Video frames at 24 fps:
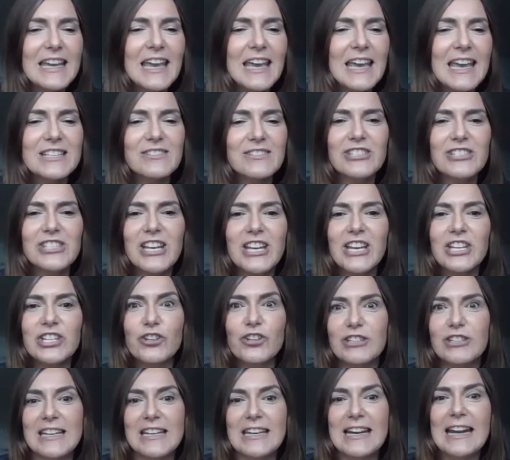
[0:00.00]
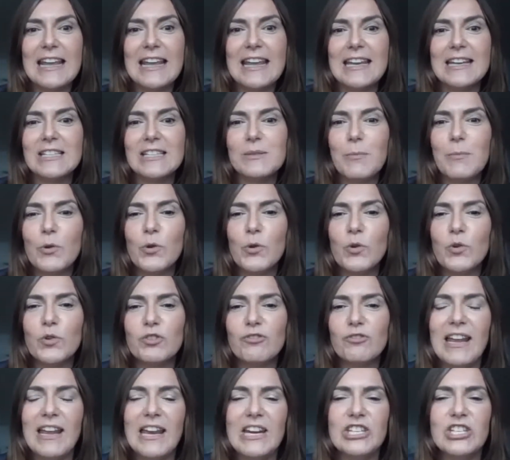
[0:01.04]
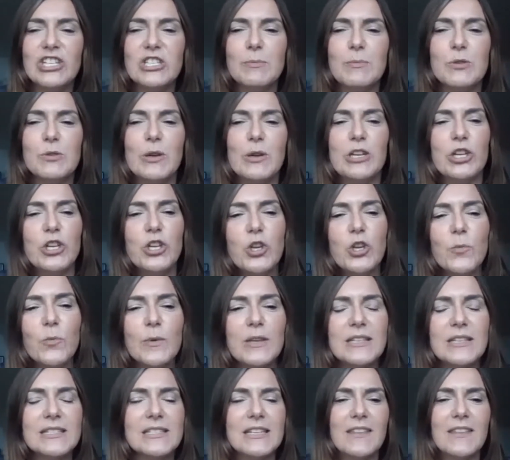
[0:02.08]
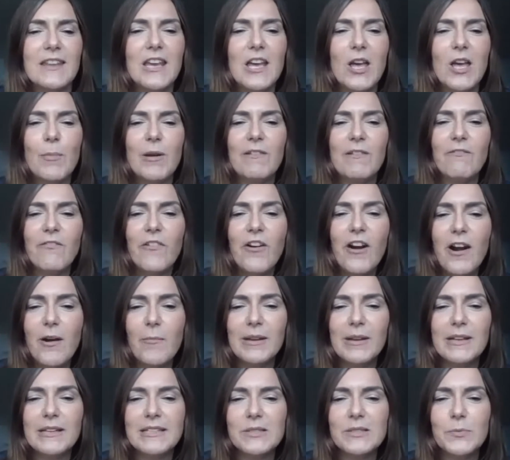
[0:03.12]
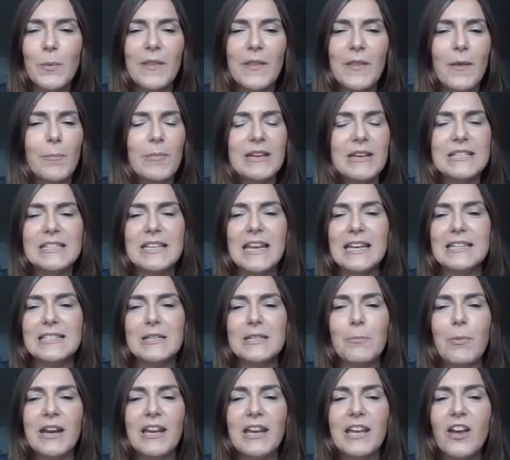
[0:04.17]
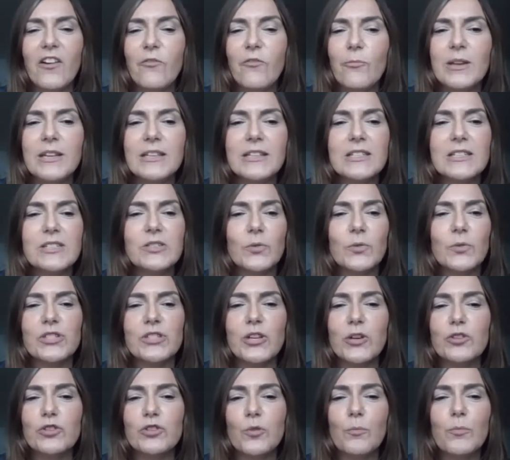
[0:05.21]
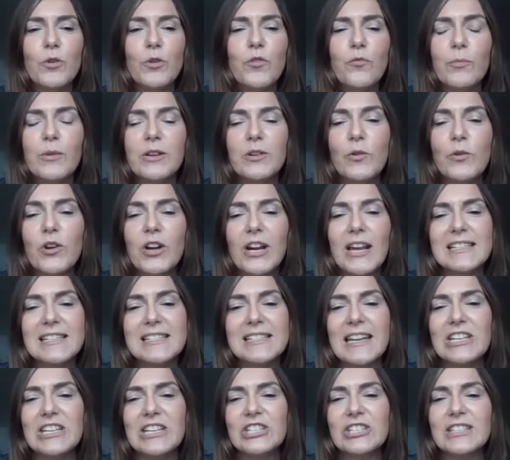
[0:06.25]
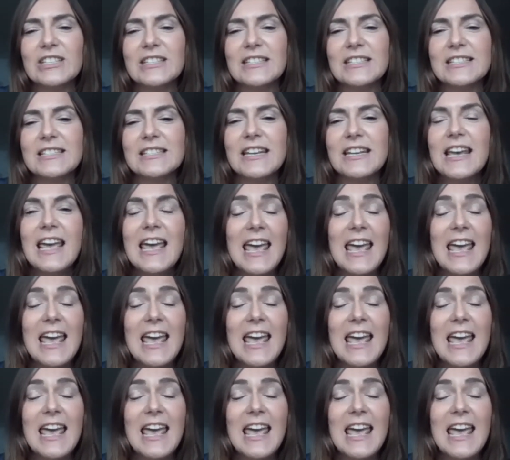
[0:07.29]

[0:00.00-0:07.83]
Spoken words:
His research critically explores relations between humans and the urban environment, whether mediated by governments or social movement organisations,